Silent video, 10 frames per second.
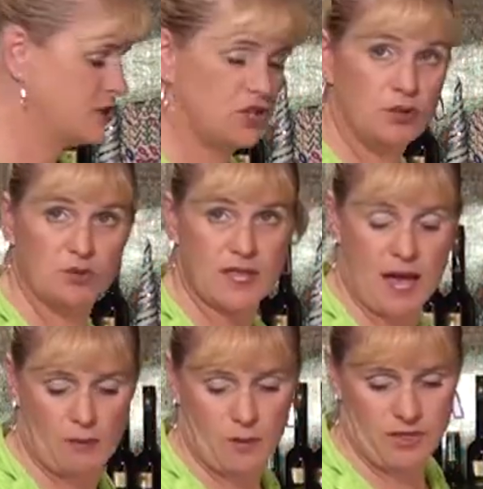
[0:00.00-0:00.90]
to use
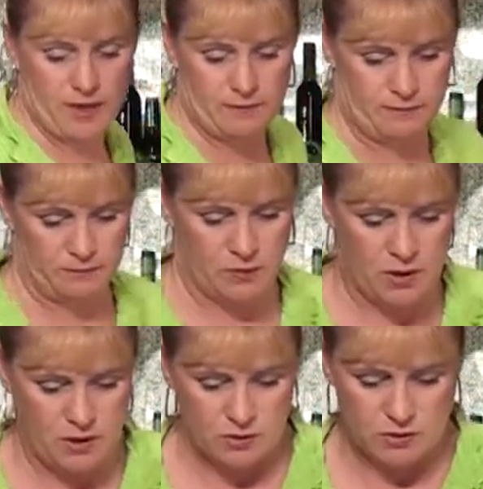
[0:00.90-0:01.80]
that with it.
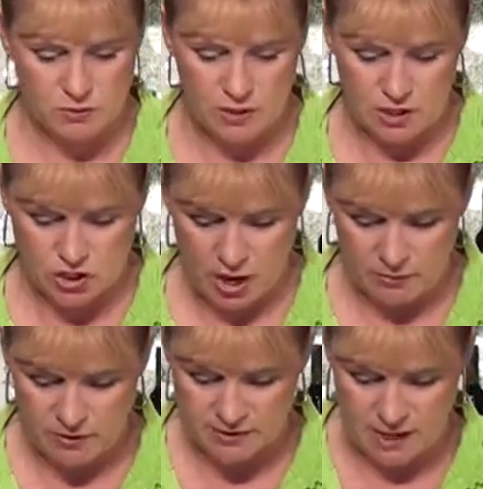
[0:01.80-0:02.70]
So we're going to
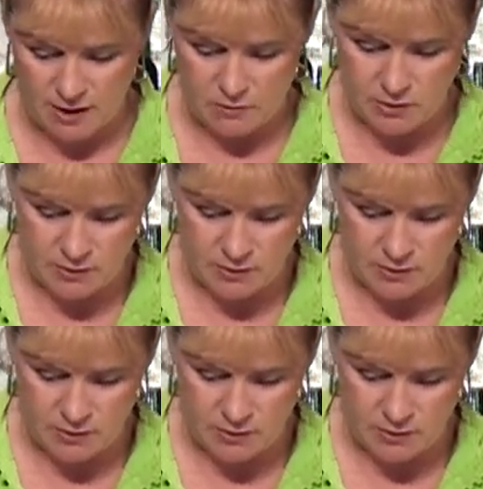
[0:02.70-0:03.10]
chop this up.